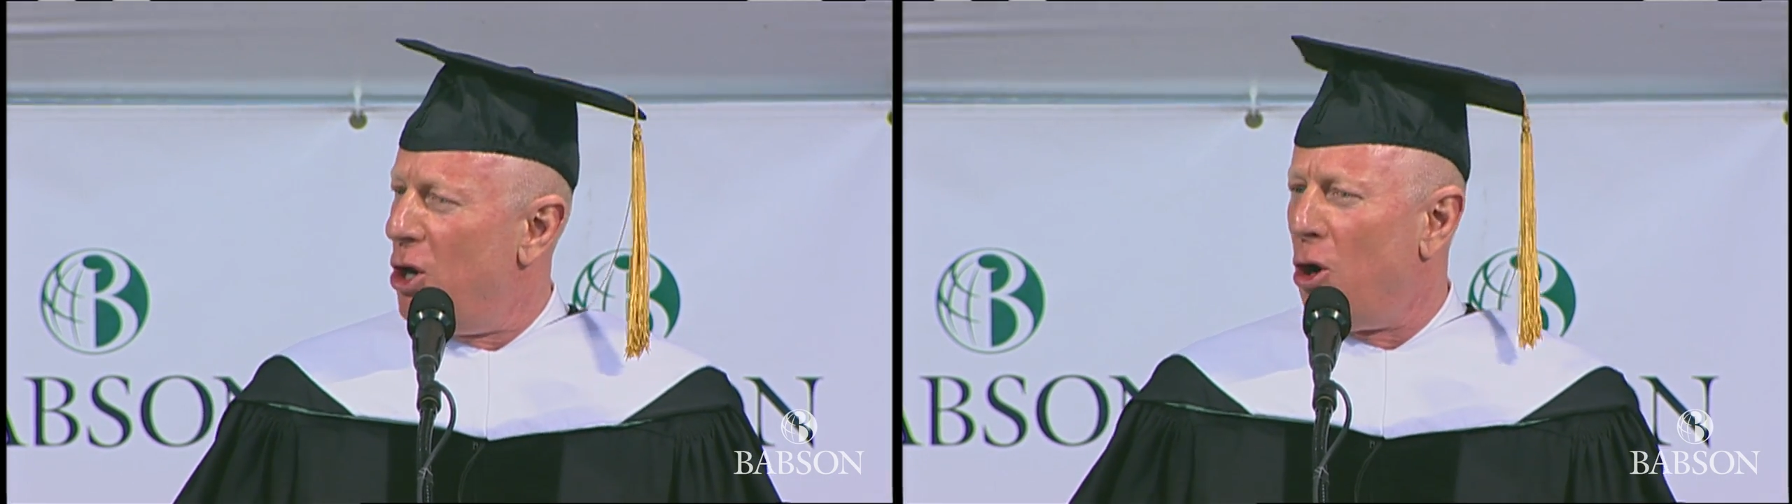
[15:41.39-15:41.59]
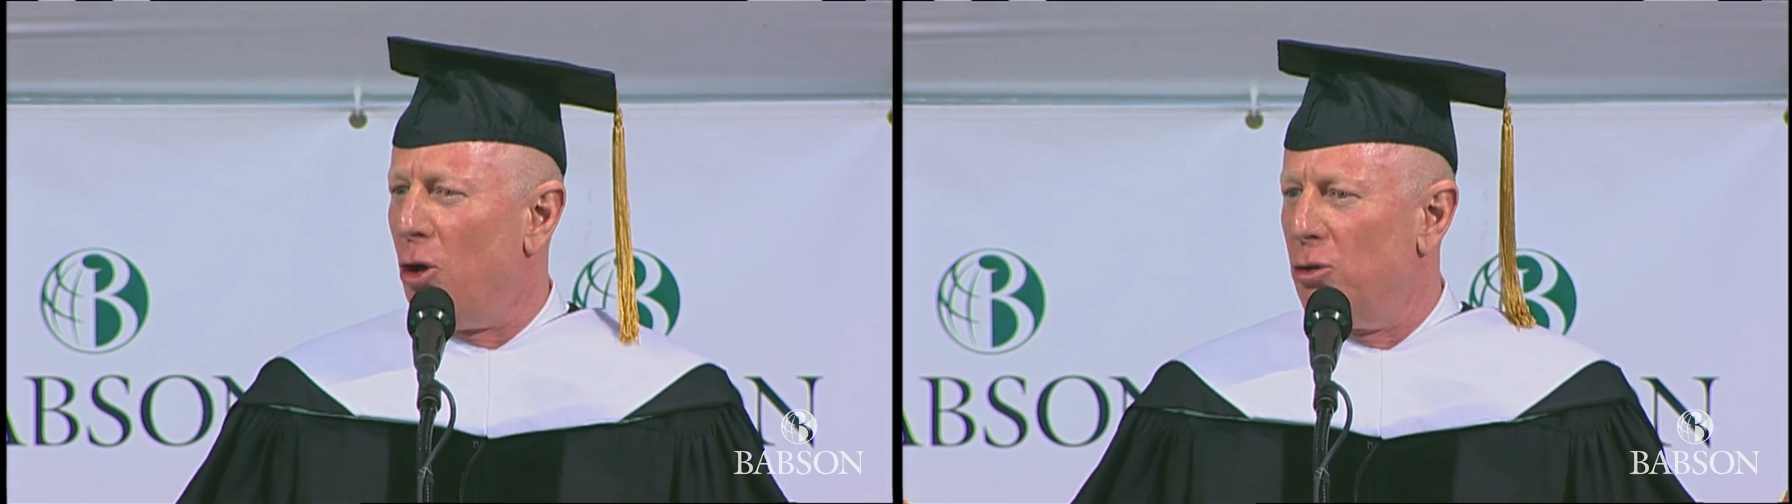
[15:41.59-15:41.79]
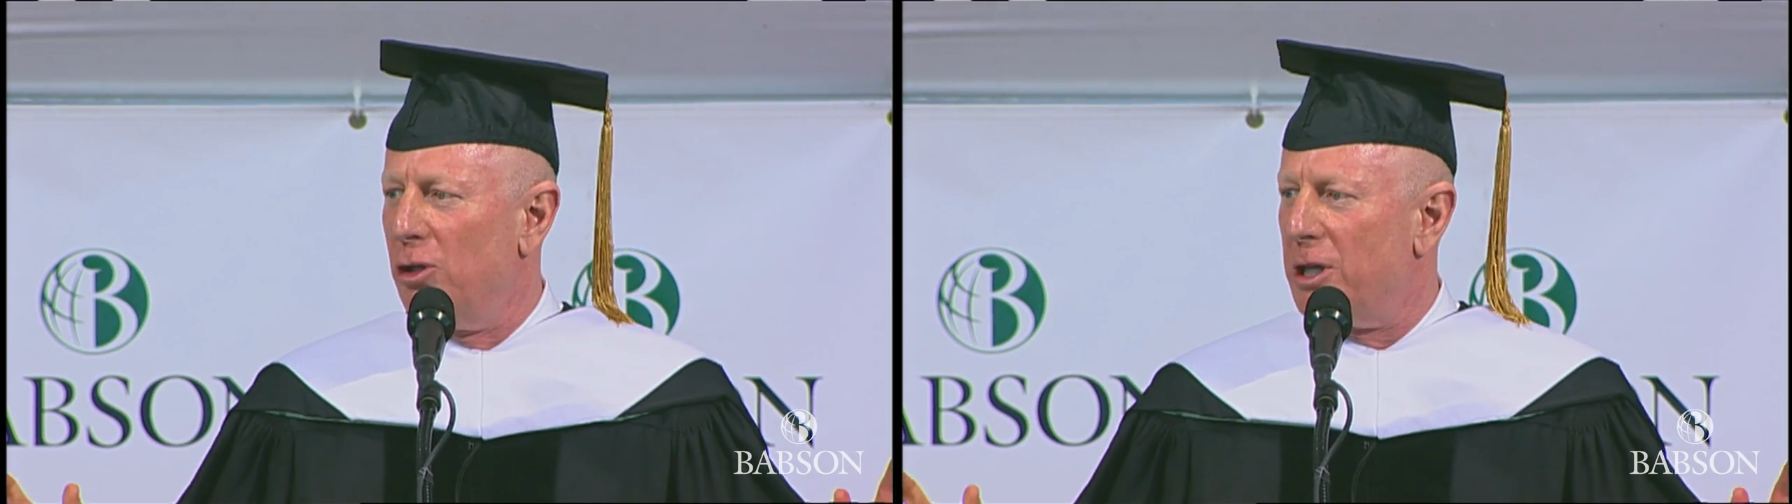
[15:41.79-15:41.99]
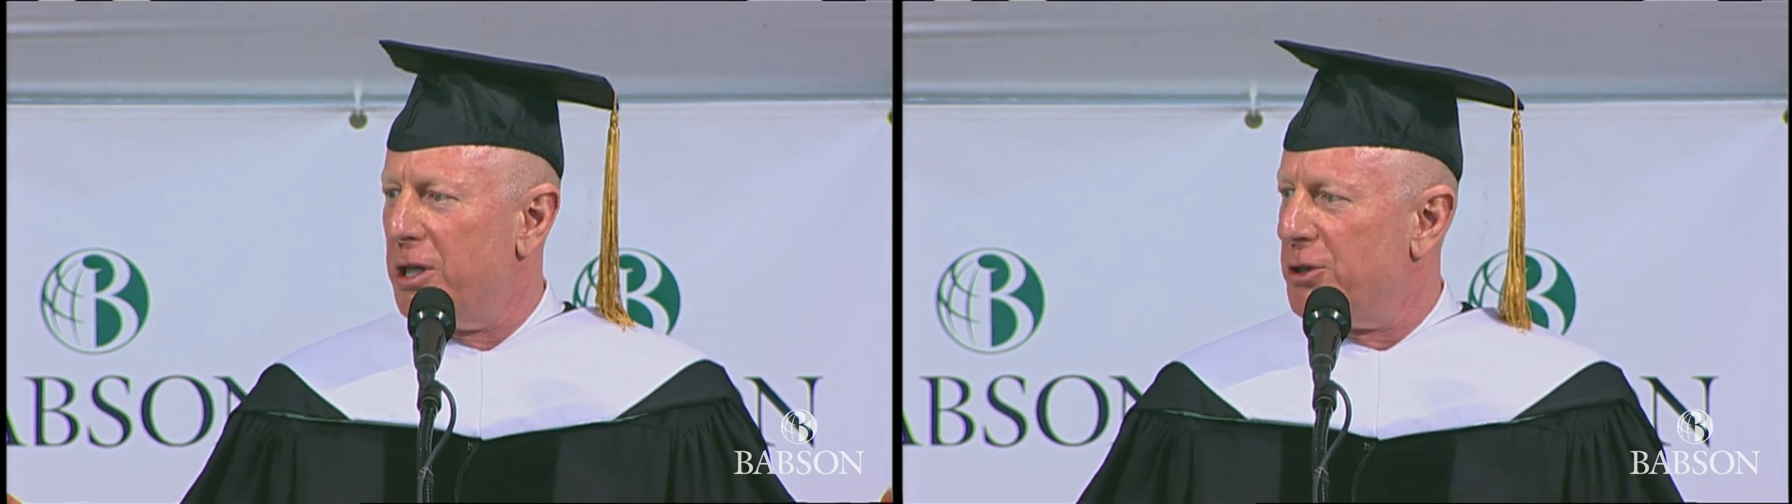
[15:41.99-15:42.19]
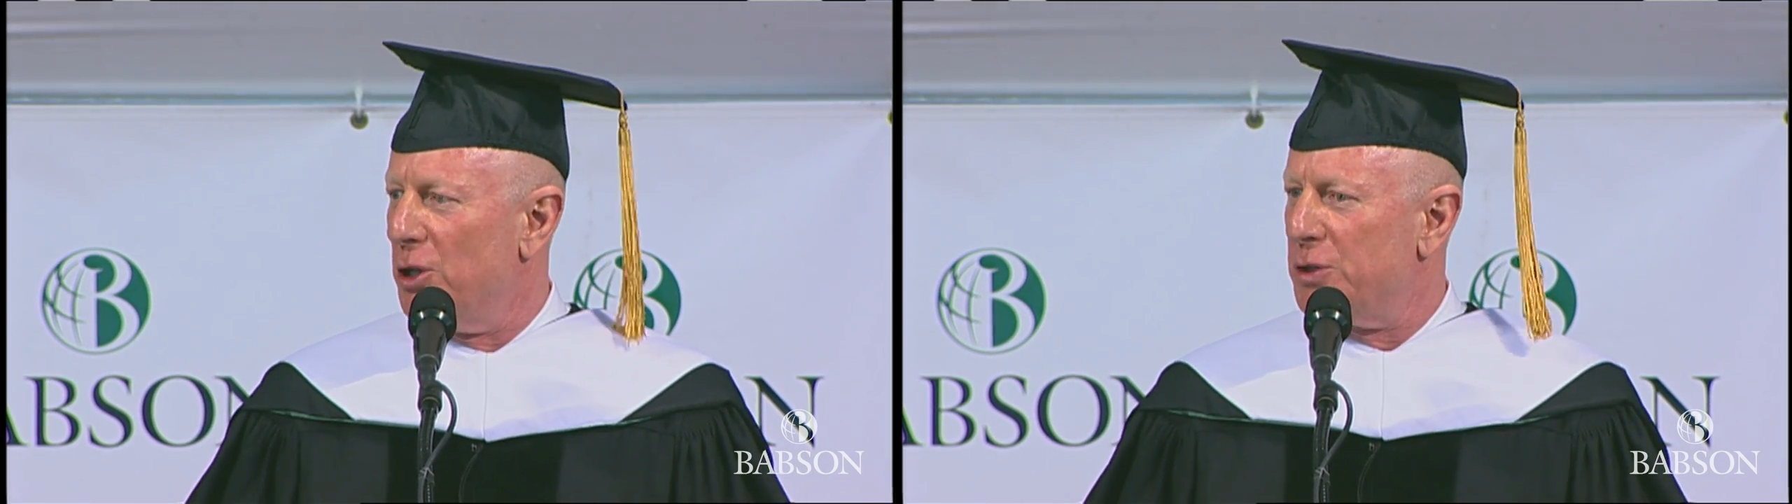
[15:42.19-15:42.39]
oh, look
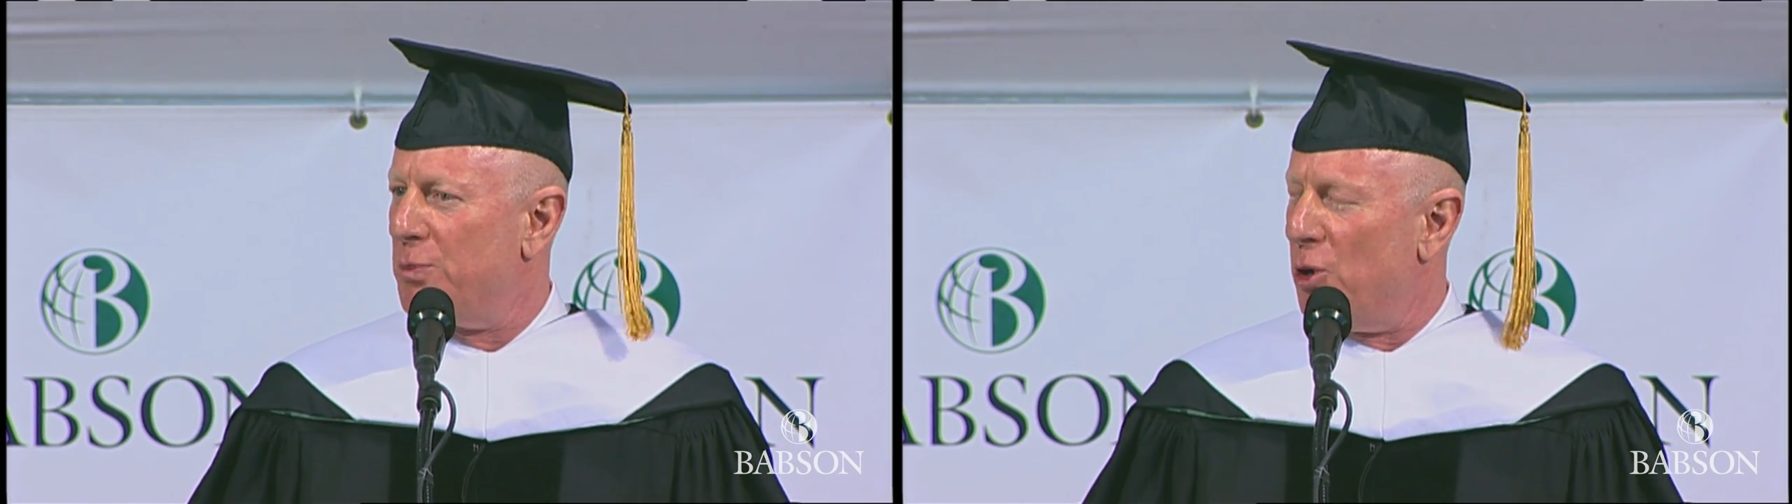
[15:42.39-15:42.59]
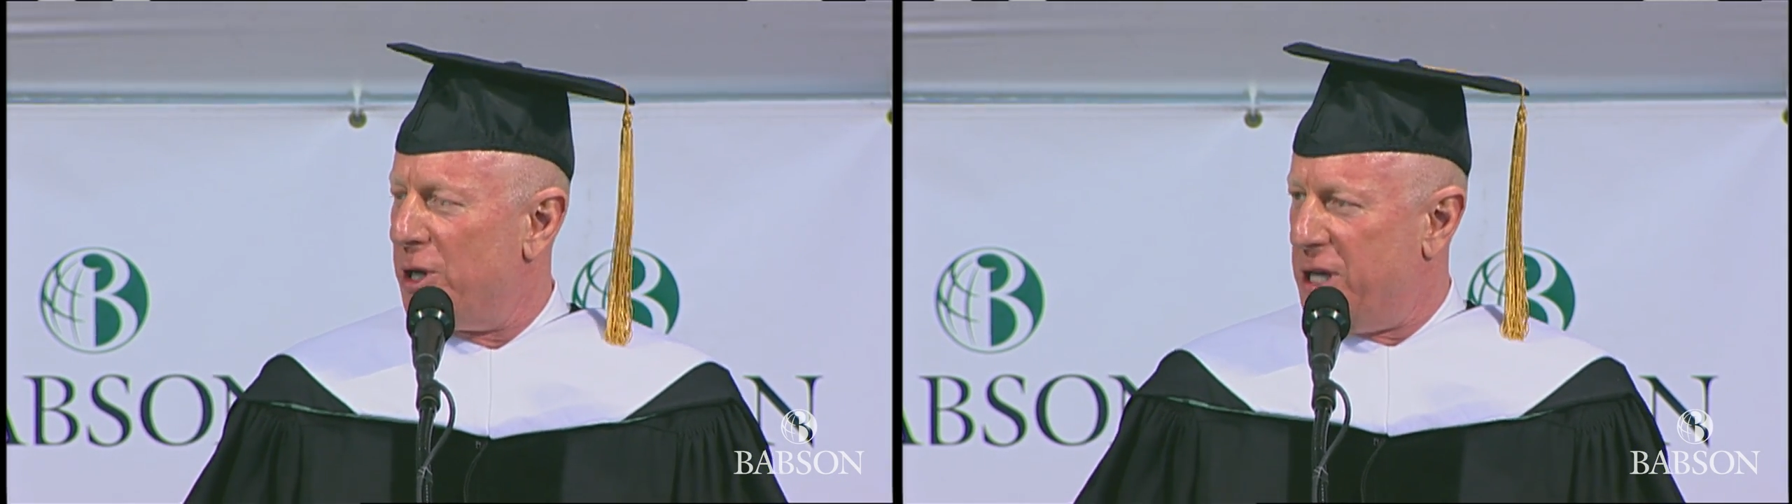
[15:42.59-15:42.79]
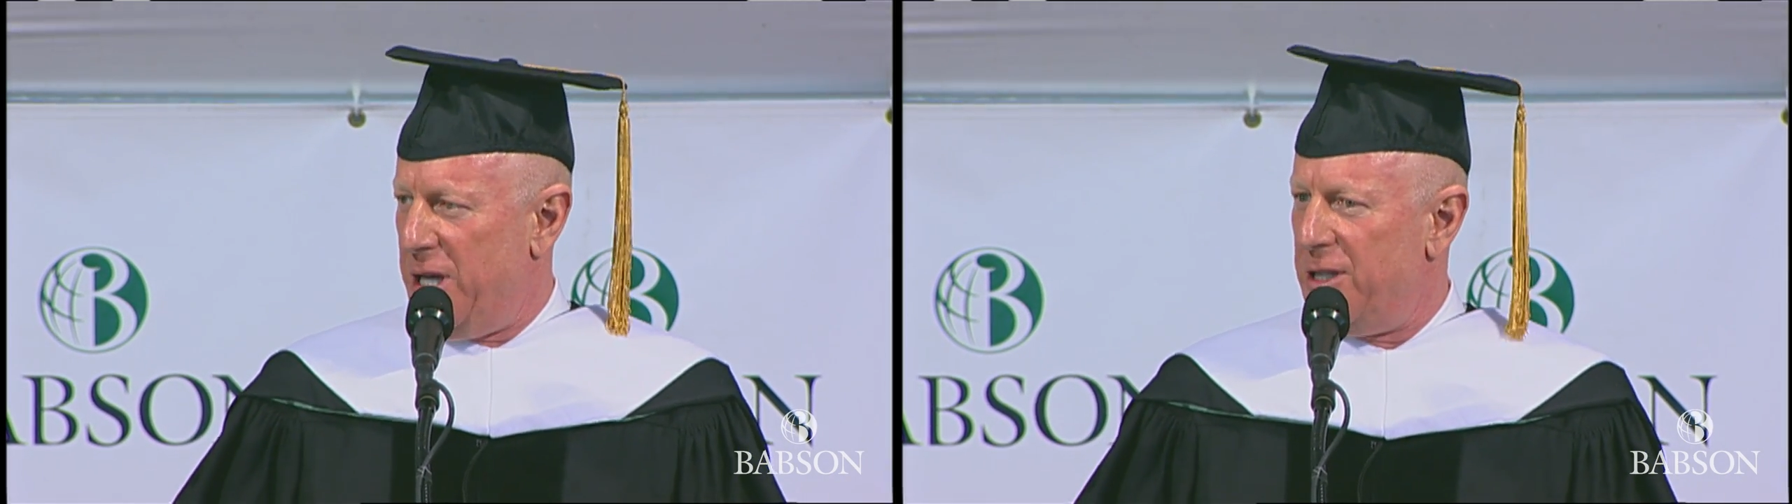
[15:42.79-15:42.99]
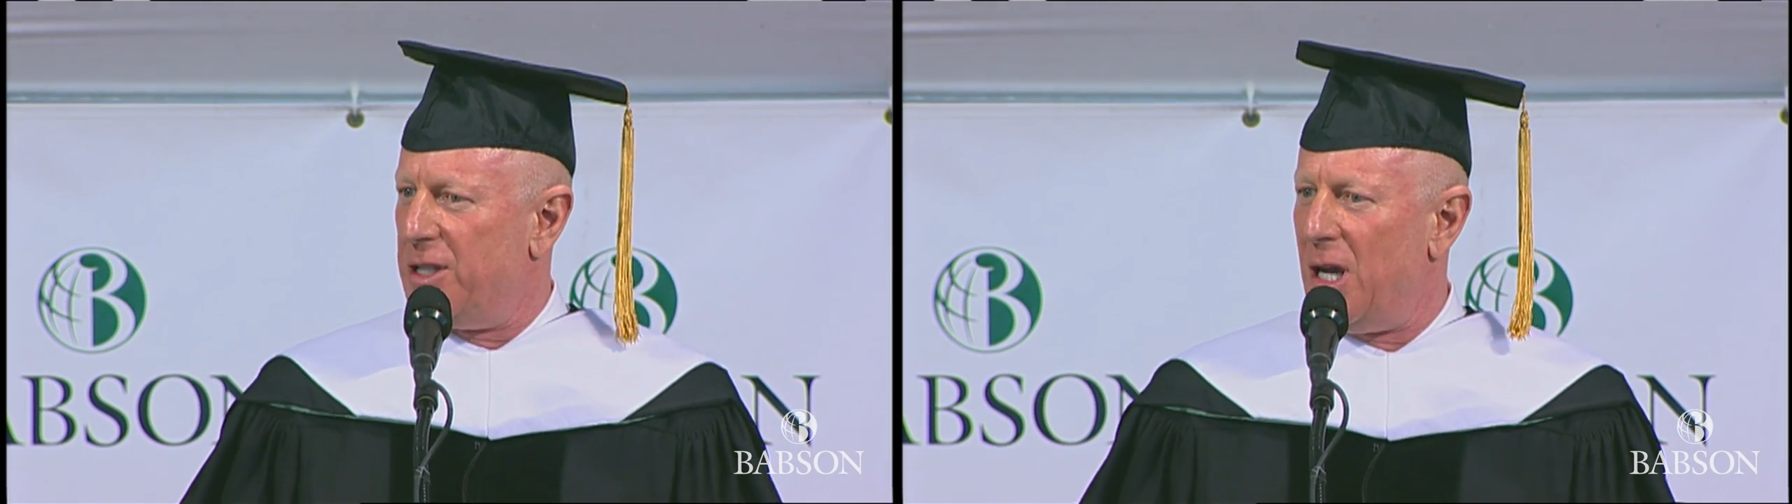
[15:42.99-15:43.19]
at those poor kids.